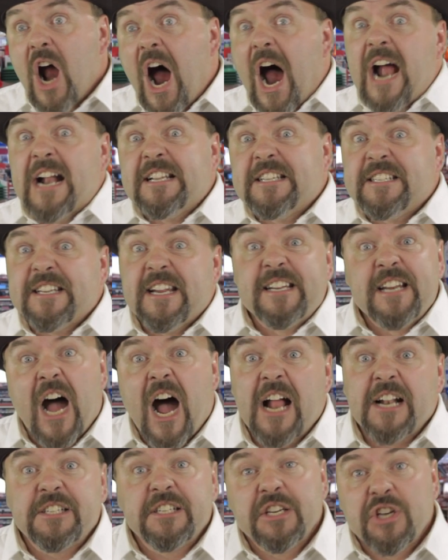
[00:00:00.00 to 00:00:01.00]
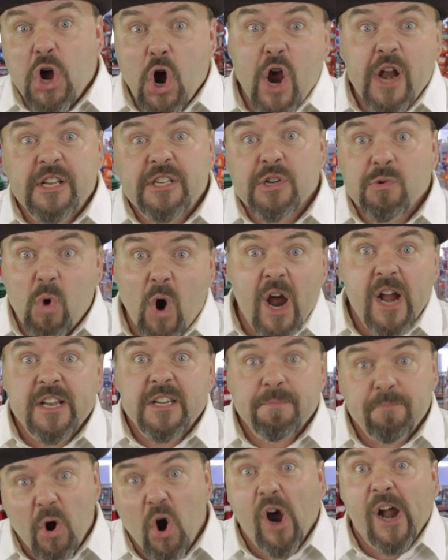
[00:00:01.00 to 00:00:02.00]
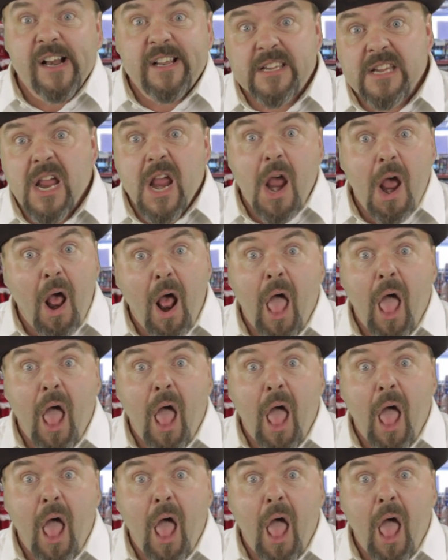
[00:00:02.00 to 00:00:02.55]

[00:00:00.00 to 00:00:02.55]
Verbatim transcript: Hotsy Totsy Toitsy Whitey Poitsy.